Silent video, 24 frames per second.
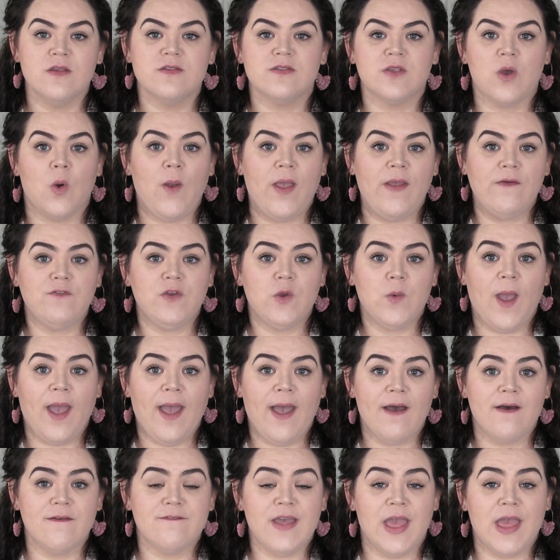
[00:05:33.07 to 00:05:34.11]
So if you
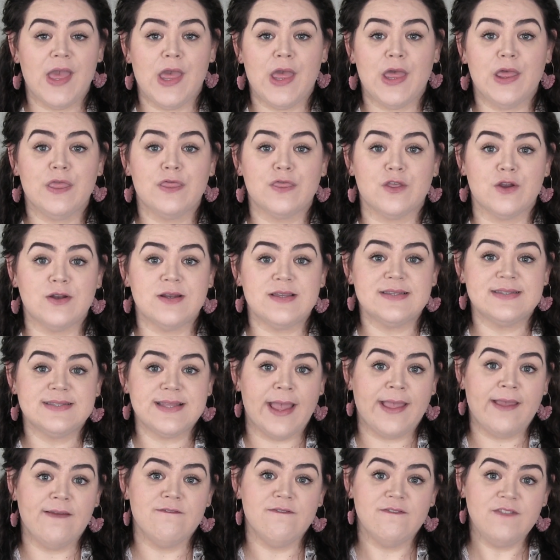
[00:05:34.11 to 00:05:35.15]
have a
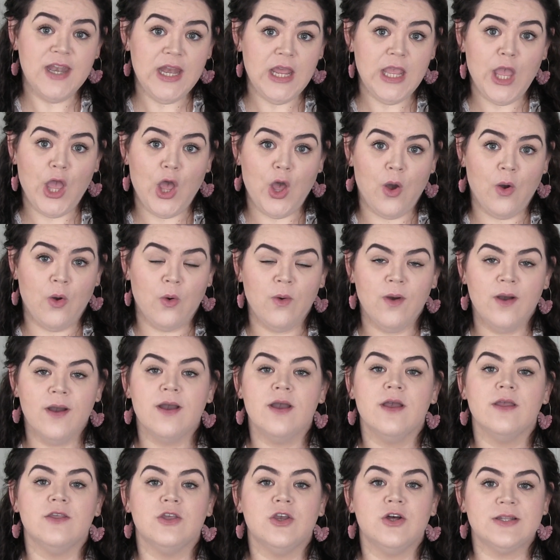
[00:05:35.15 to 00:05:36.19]
30-second video,
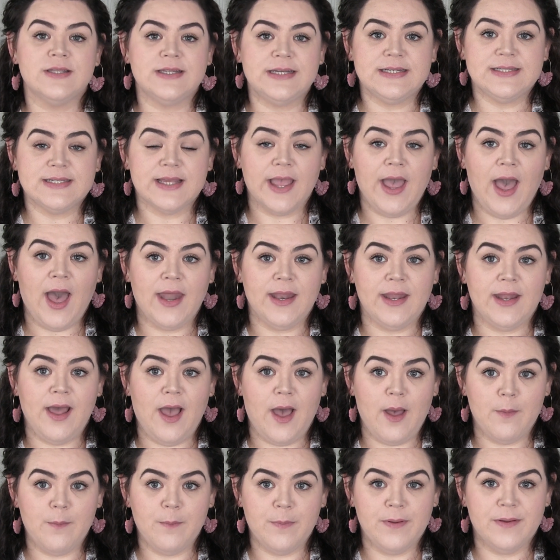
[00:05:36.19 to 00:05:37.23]
you'll need to cut it
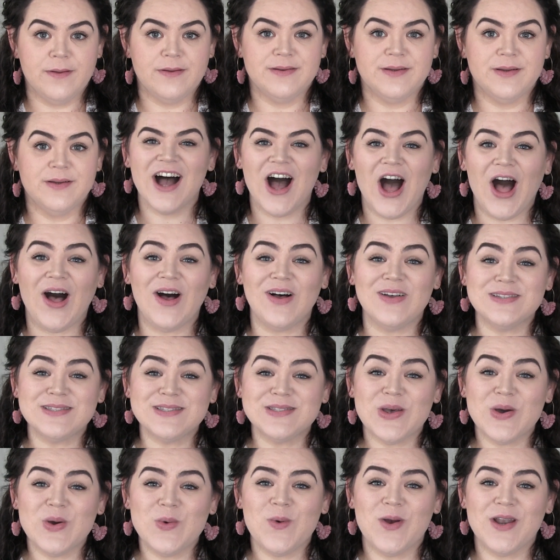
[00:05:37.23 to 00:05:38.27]
up.
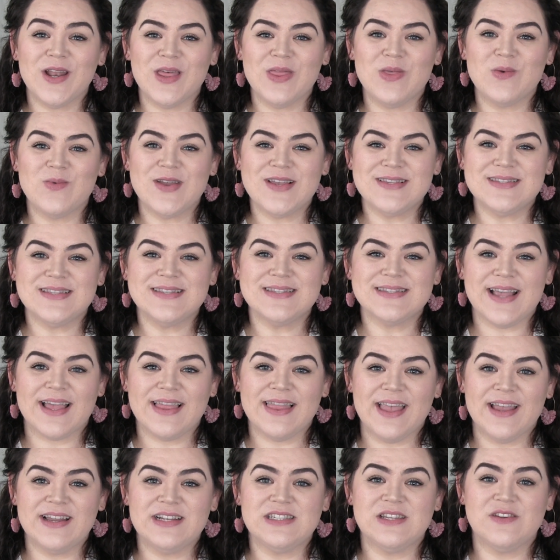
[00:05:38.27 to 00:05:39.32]
Also, one of the reasons I
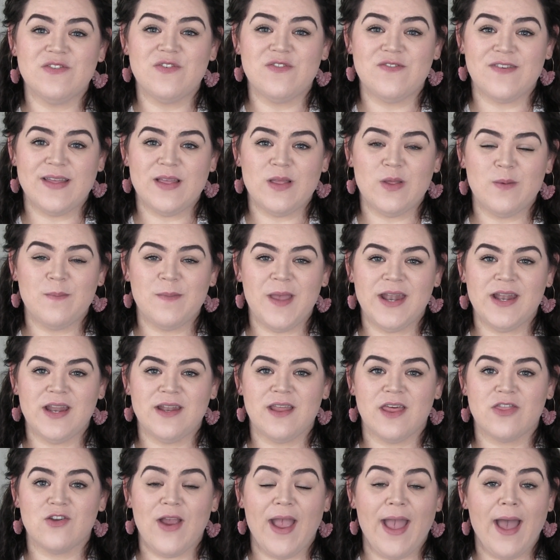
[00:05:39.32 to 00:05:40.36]
like to film in
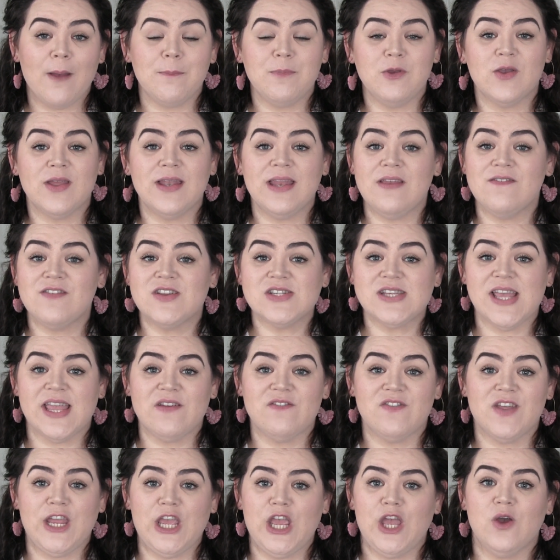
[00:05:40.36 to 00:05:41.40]
another app, you can even take
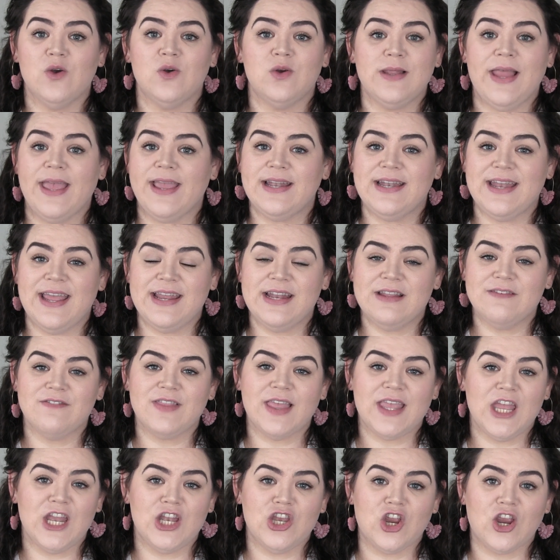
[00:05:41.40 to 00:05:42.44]
video like
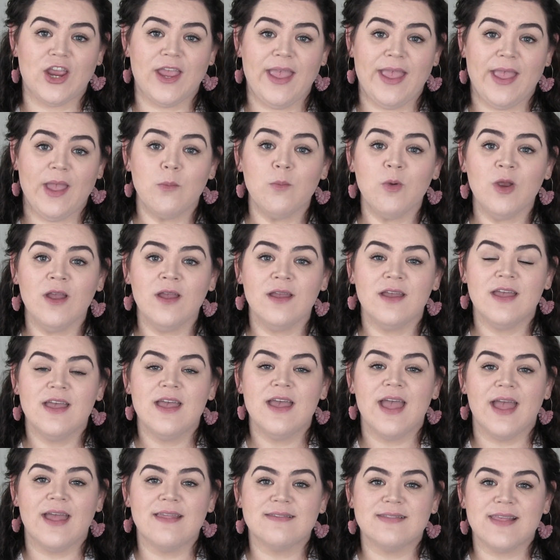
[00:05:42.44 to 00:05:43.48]
natively in your camera,
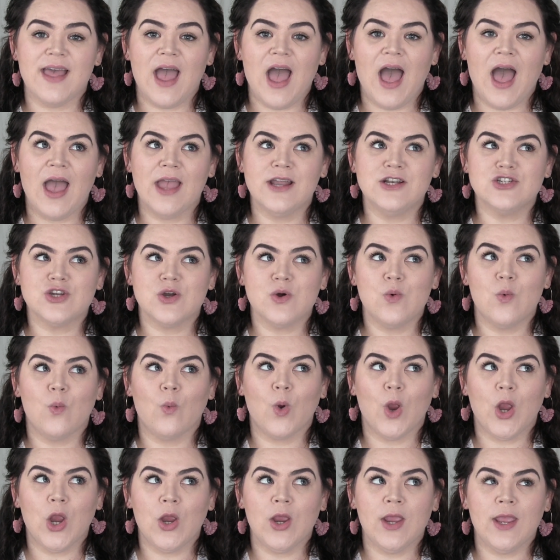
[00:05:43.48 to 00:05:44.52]
is that I don't
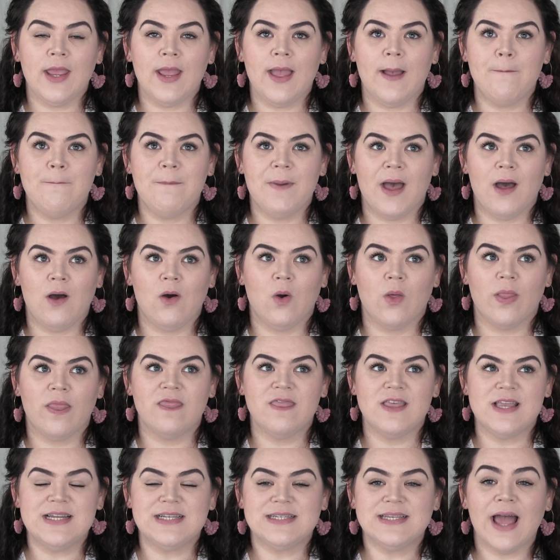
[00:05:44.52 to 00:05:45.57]
worry
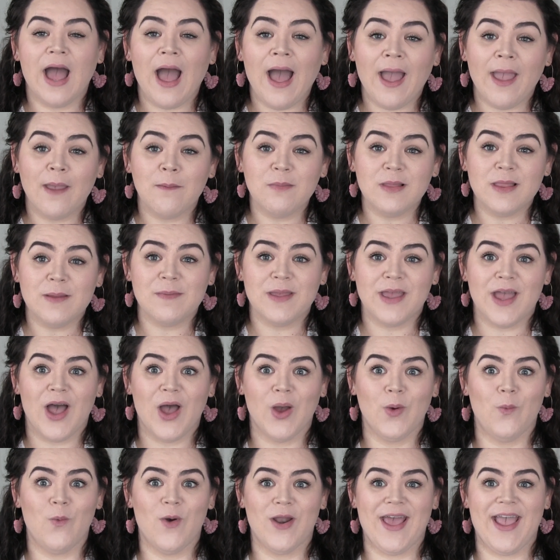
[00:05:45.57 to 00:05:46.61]
about the time limit
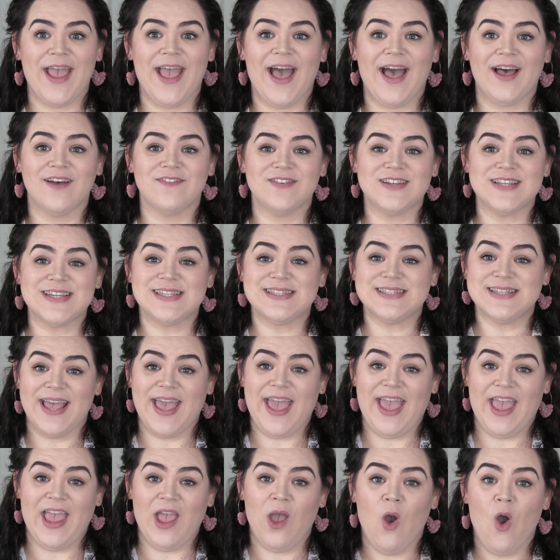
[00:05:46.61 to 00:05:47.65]
on what I have to
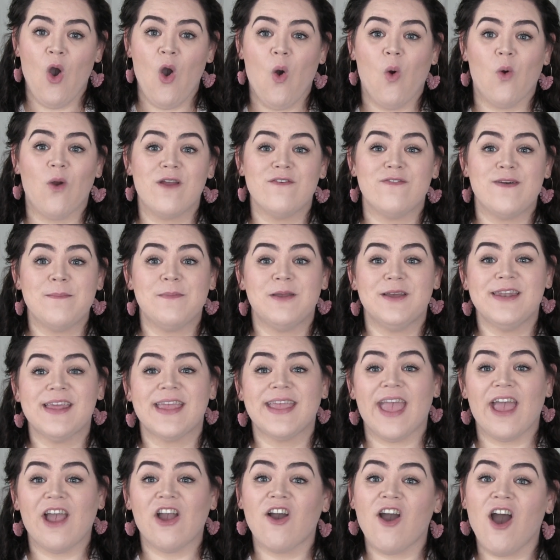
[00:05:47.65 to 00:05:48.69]
say, or if I'm gonna
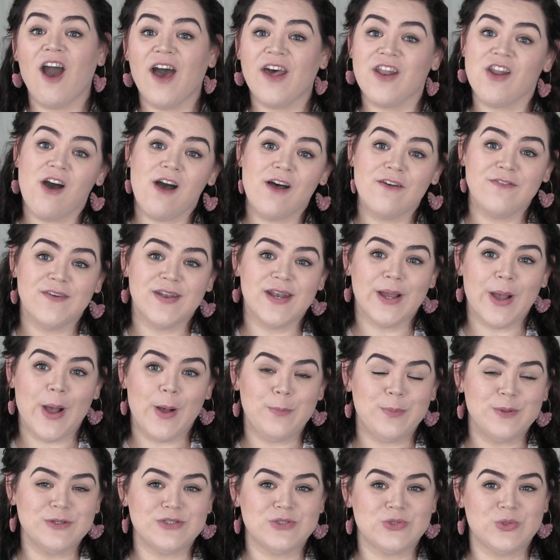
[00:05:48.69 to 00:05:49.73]
get cut off in a
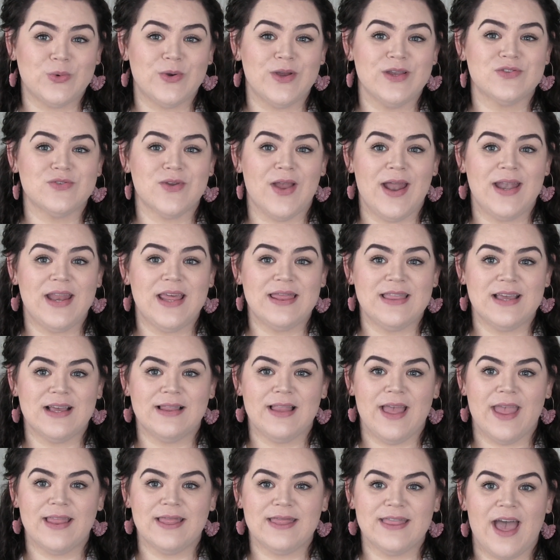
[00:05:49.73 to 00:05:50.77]
couple stories or anything
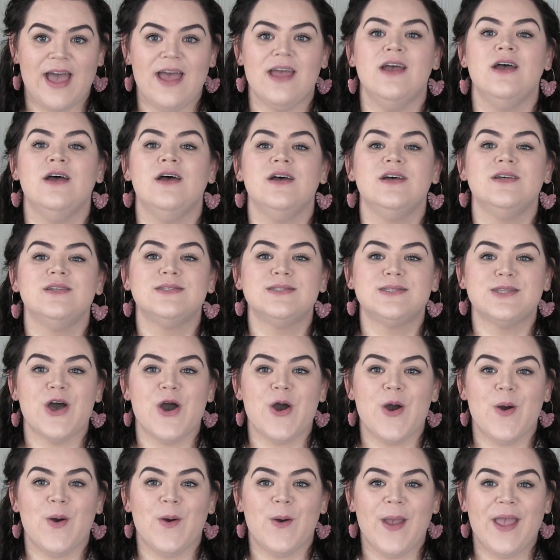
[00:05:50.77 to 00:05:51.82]
like that.
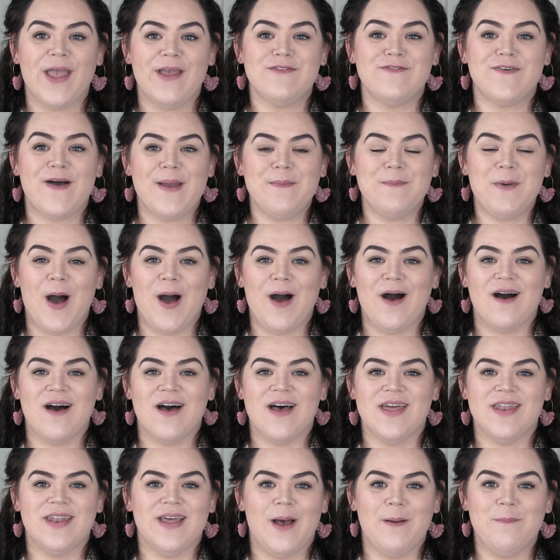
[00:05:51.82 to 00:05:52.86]
So if I'm
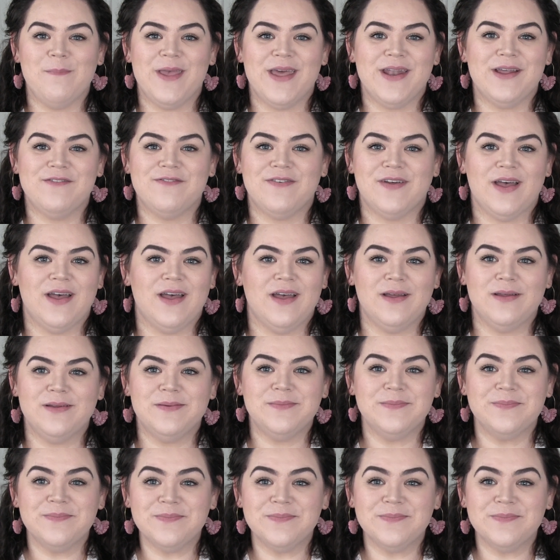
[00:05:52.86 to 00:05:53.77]
on a bit of a